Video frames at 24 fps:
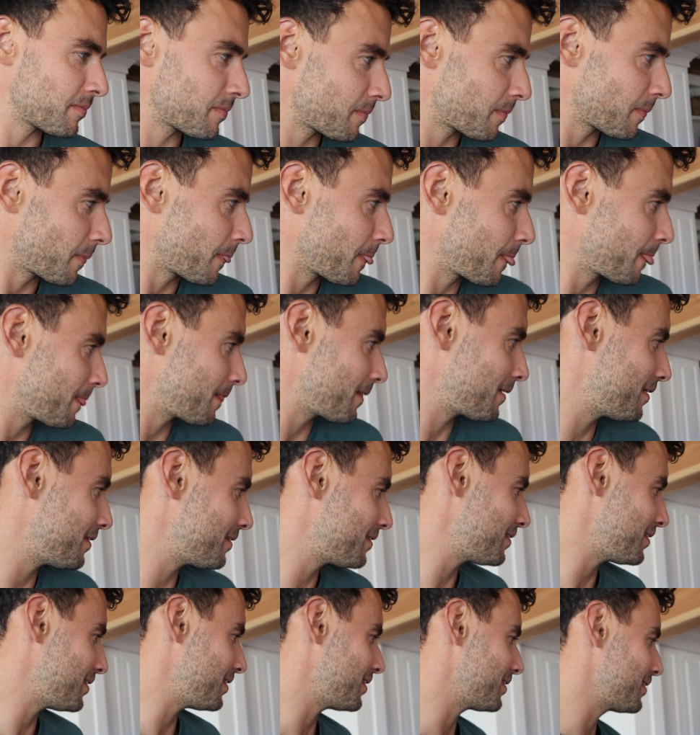was gonna go with
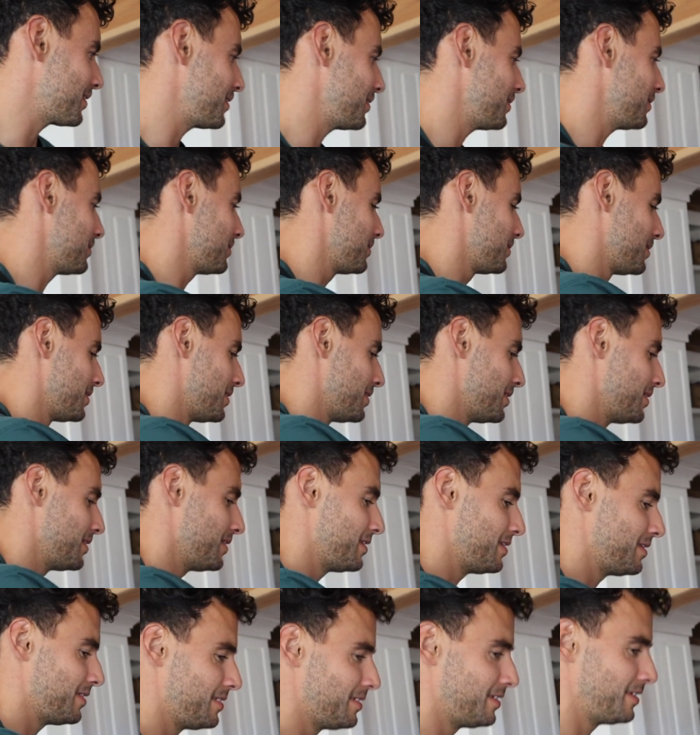him, but
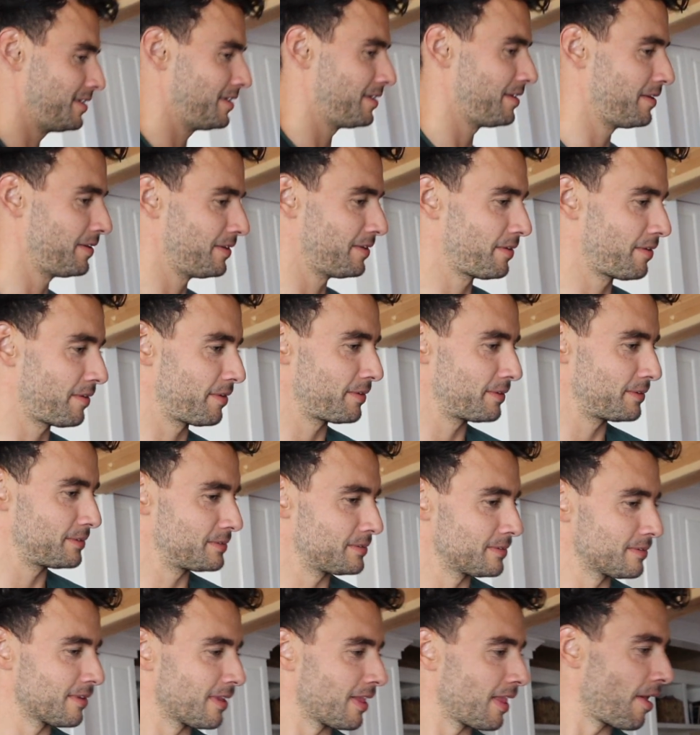the doctor's
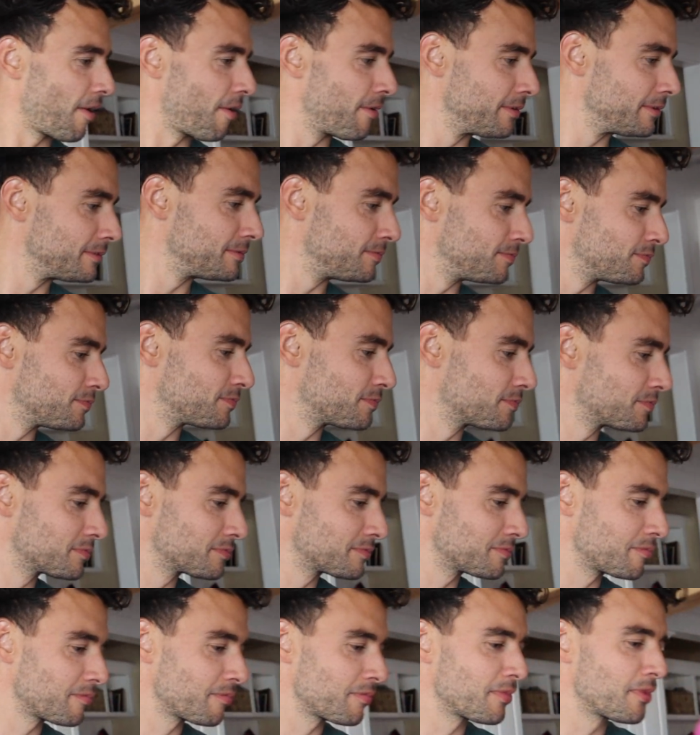office said that
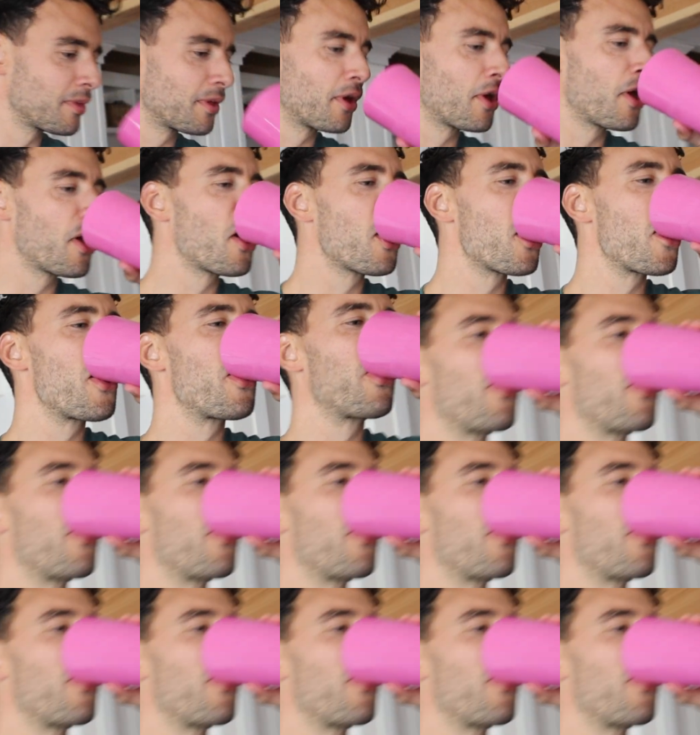you're not allowed